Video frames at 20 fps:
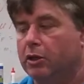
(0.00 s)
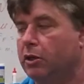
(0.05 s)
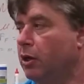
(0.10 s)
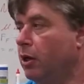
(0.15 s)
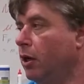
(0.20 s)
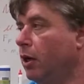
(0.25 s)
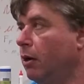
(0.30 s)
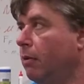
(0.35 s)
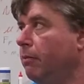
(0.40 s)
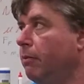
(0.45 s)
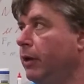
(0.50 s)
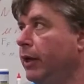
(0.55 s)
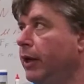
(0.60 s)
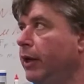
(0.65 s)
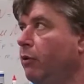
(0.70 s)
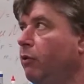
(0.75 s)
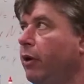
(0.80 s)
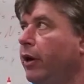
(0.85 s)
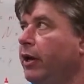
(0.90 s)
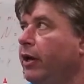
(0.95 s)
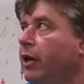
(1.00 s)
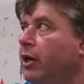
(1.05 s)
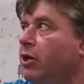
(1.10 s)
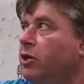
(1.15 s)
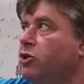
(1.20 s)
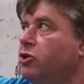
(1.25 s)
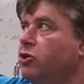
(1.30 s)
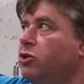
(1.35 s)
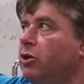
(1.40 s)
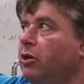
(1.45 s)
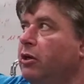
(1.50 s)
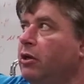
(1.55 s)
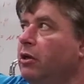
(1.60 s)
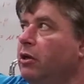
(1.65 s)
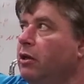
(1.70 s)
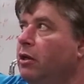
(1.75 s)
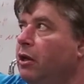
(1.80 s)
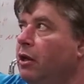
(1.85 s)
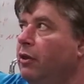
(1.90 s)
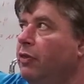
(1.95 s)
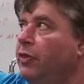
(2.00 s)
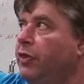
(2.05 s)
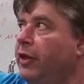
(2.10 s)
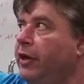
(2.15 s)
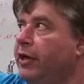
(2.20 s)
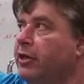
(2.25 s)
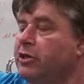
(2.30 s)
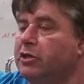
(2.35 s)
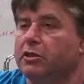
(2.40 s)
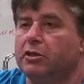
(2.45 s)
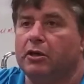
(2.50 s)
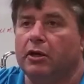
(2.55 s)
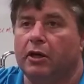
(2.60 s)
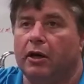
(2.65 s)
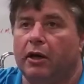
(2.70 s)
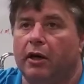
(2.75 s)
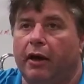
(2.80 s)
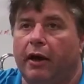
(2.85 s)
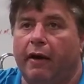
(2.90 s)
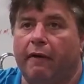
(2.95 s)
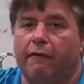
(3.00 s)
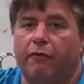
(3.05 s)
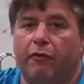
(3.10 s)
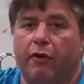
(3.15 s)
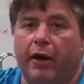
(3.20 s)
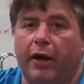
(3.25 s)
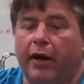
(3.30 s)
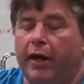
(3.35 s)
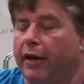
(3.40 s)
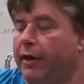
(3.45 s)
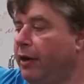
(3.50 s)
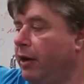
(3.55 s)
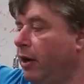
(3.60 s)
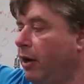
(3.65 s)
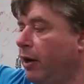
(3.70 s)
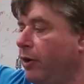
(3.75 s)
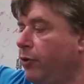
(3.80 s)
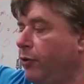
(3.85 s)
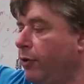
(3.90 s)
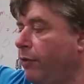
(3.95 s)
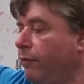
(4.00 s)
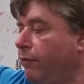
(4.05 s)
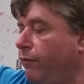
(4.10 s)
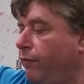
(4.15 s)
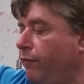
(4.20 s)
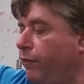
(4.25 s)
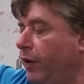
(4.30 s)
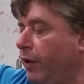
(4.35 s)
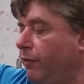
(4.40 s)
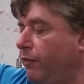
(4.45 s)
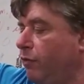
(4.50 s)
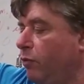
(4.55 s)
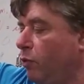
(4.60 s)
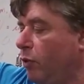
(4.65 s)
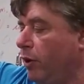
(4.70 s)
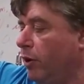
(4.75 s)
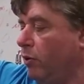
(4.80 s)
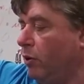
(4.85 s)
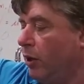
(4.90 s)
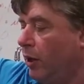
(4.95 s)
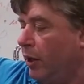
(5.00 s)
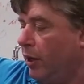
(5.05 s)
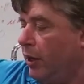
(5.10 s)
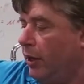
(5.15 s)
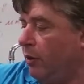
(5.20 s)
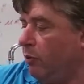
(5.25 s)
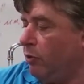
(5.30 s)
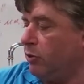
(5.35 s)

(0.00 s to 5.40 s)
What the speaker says: Anyway, shouldn't this have read 150, well, it